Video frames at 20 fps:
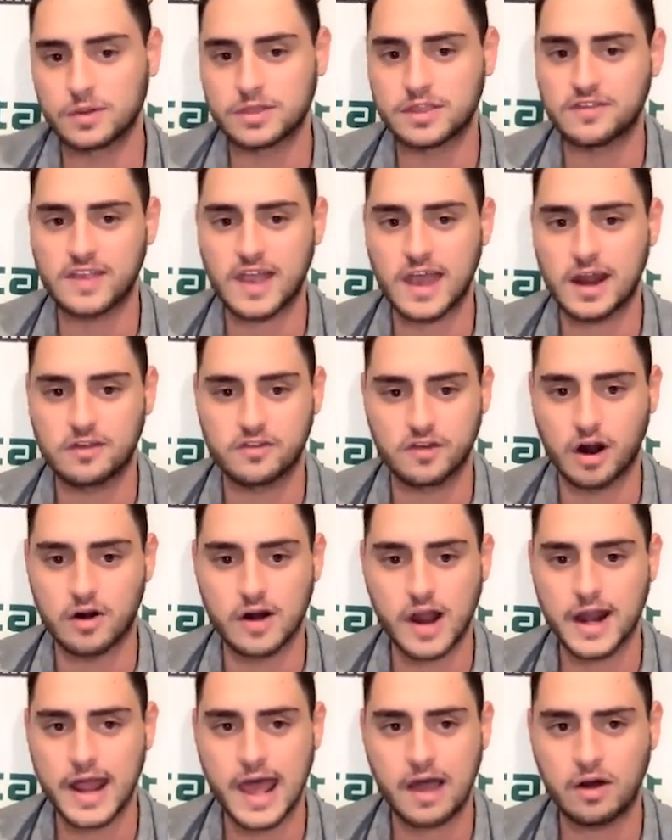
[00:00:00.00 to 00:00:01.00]
what the standings are
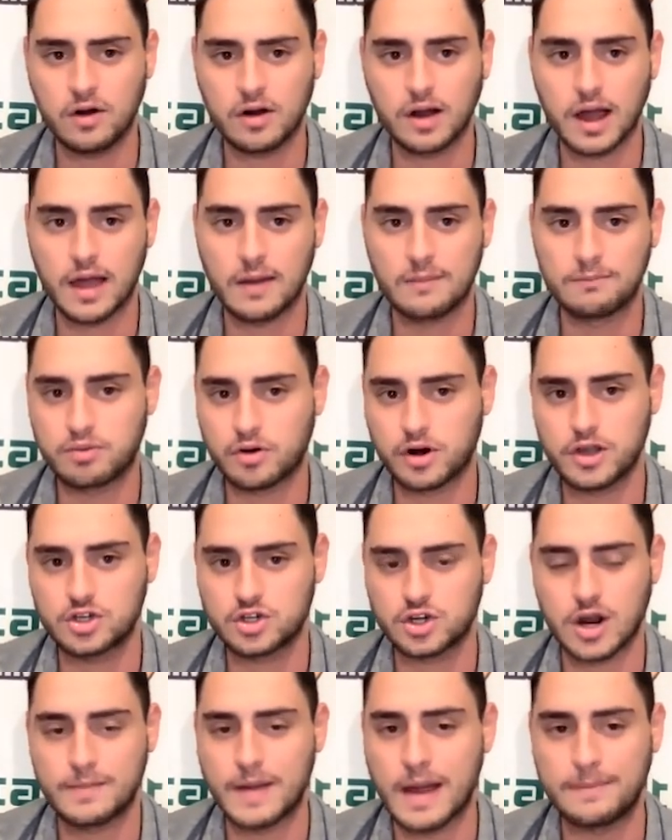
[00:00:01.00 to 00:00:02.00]
right now. I'm pretty
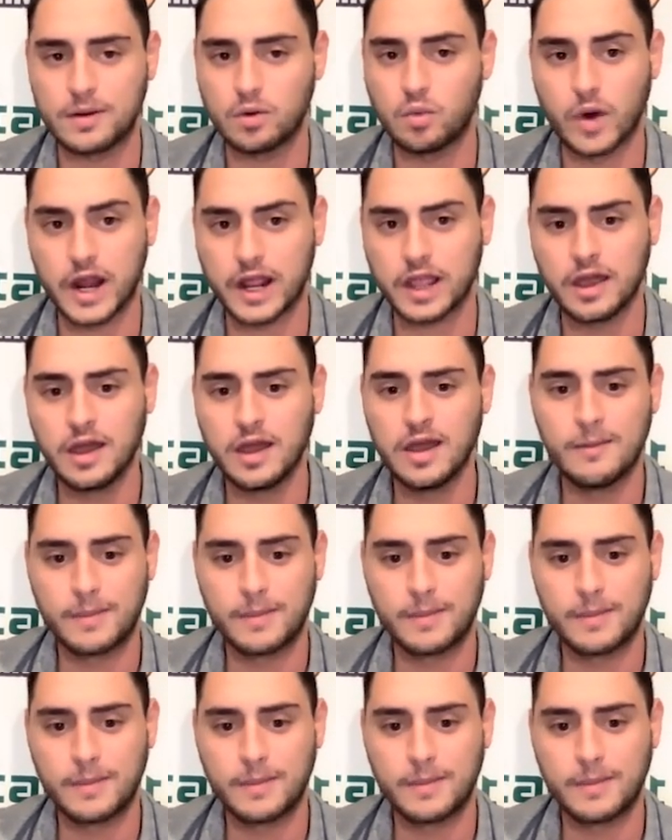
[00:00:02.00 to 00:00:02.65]
sure I might be winning.